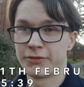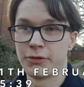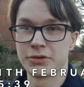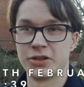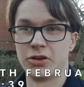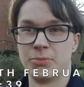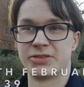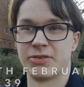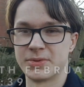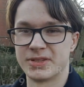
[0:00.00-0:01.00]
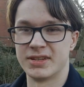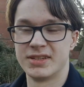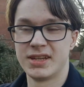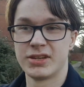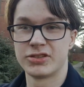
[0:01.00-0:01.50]
focusing on
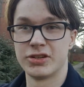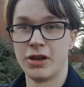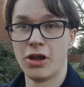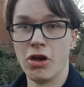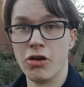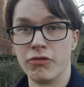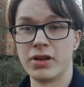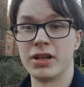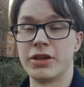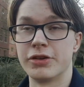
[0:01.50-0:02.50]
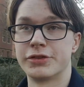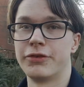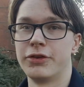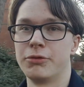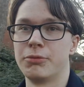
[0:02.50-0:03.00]
misrepresentation, really useful.